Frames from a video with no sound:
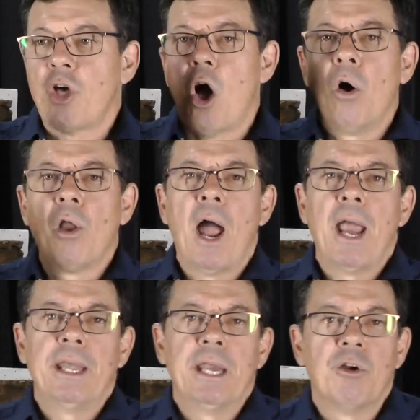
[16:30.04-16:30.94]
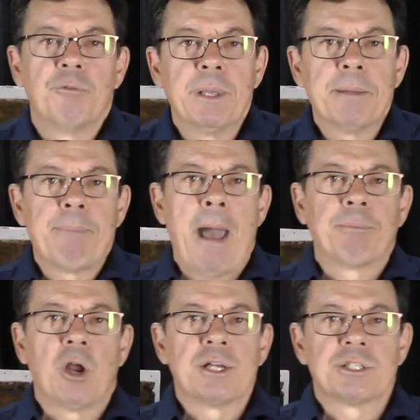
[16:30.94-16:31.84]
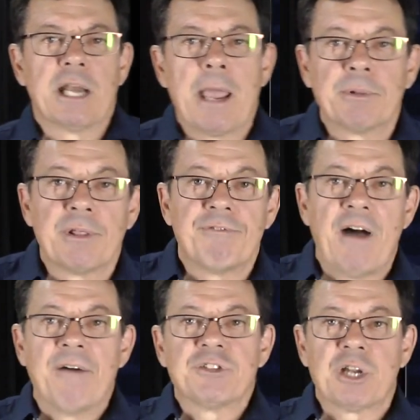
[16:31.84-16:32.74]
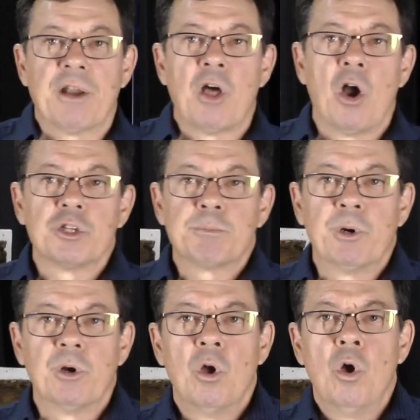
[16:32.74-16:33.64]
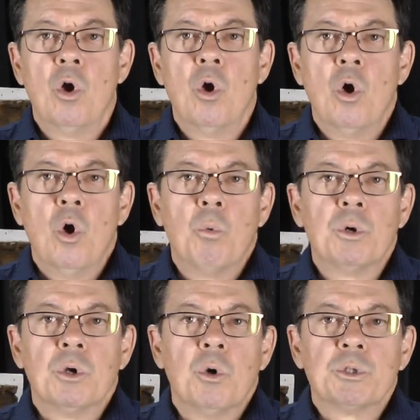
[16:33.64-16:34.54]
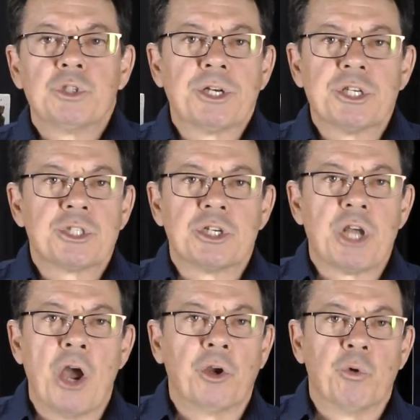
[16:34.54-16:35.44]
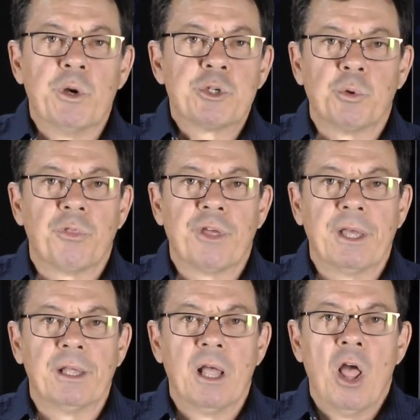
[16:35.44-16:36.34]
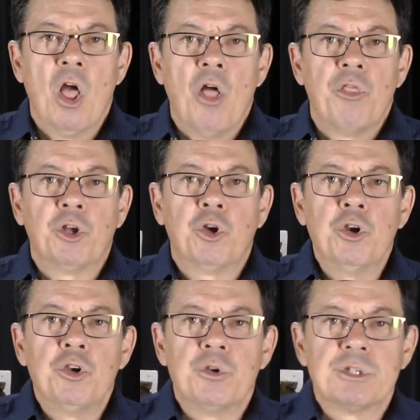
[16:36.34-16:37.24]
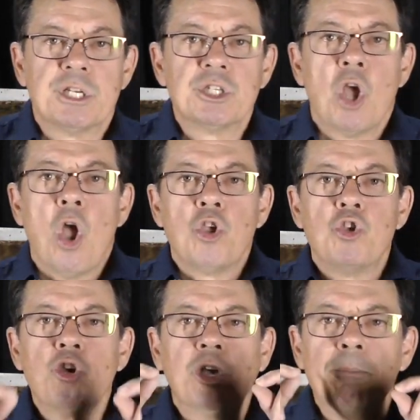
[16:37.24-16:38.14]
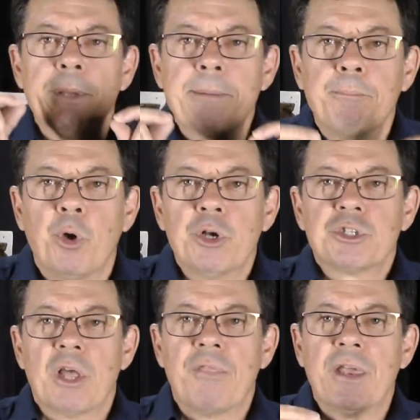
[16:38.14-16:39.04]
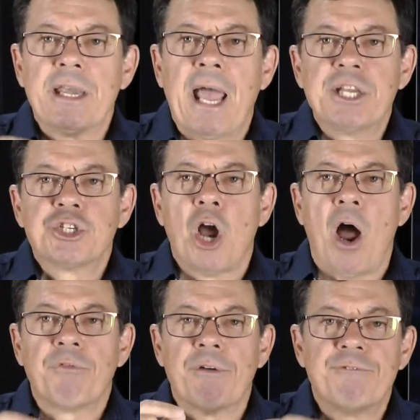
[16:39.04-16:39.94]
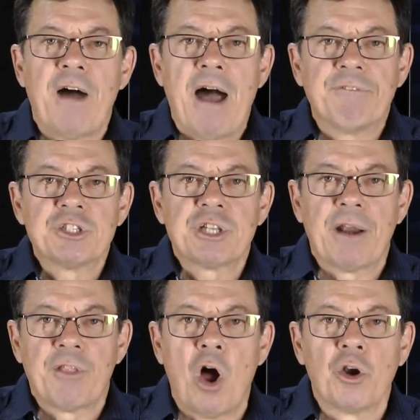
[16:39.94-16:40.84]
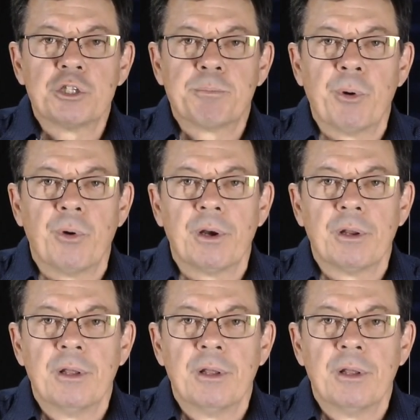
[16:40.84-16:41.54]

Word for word: the whole idea of being baptized in the name of the Father, Son, and the Holy Spirit was not just a token ritual thing. The good news is you can be immersed in the nature of the Father, Son, and the Holy Spirit.